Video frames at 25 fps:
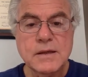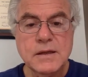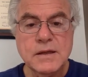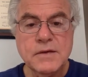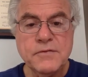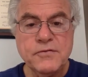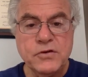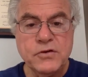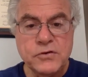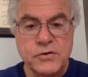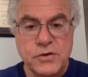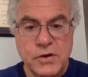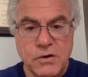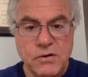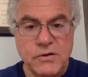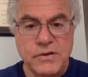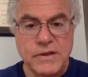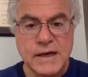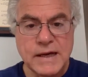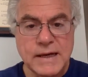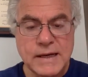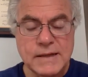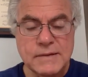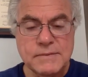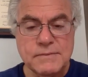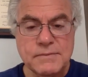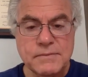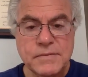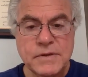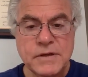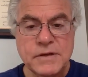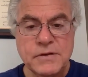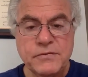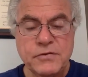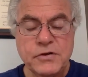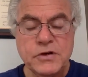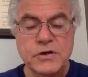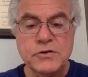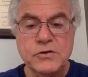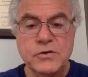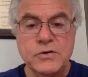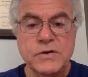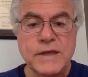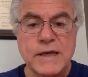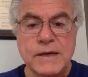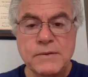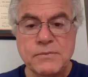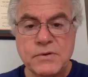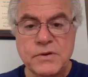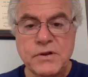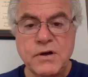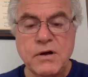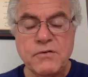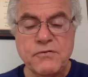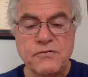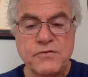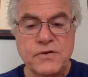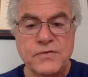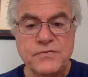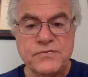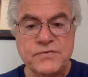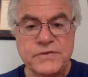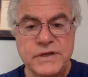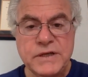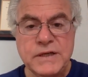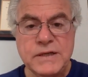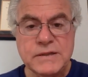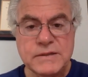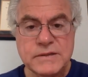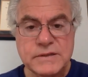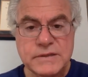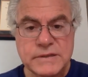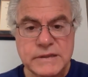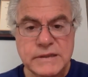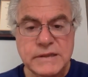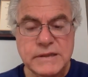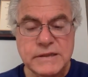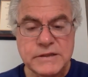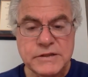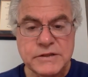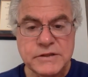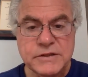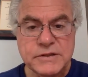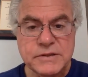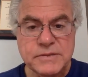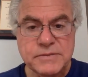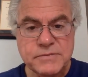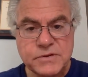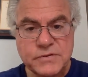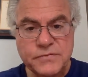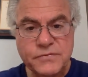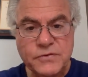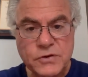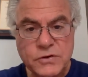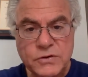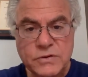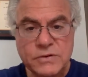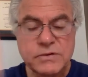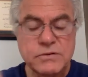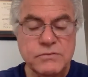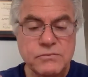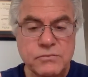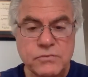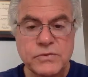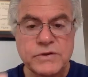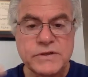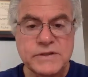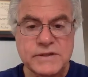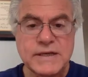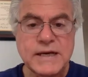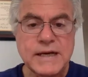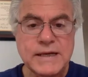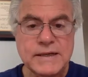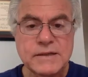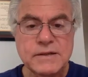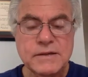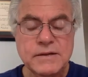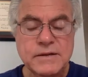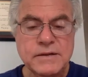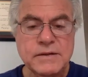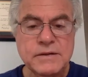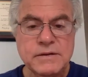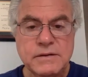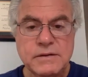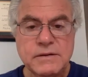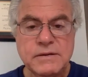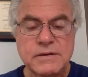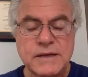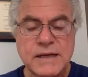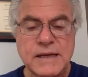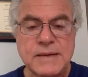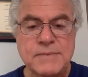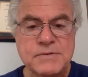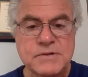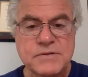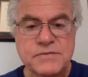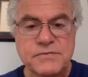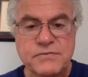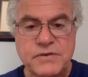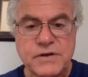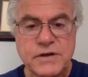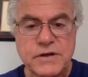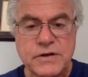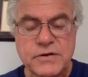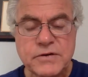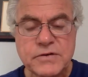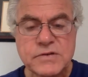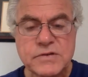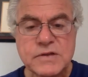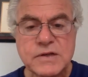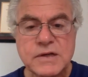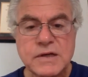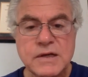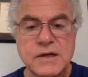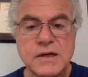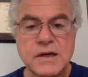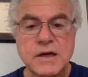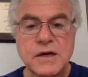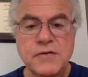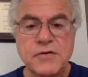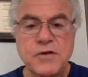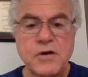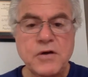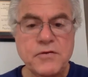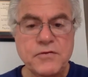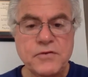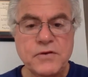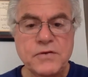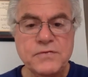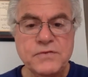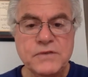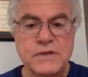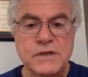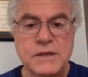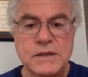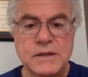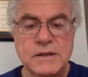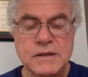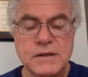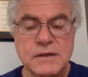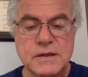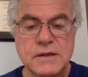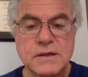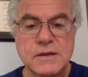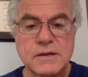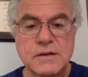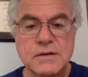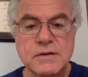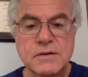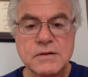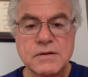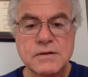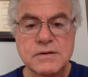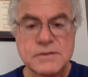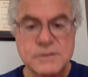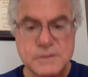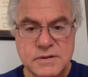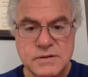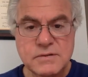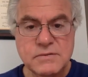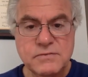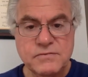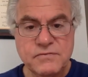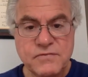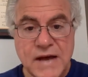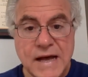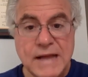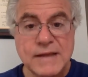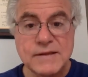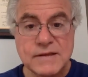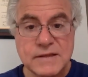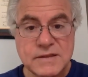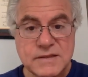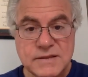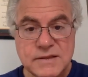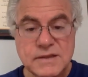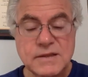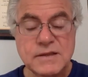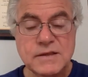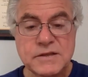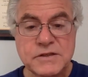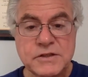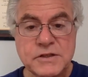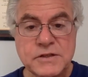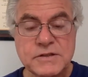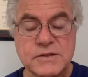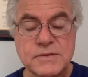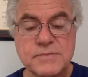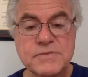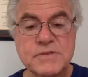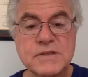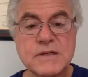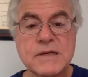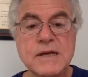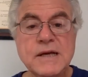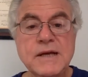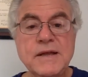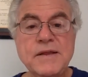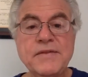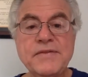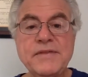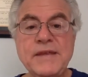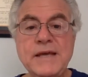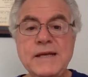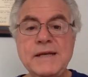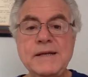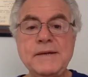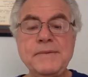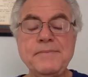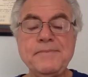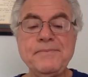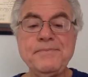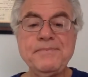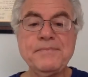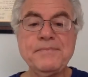If you know that, and if you can do that with all 15 syllogisms, if you can recite the names and figures of all 15 valid syllogisms, then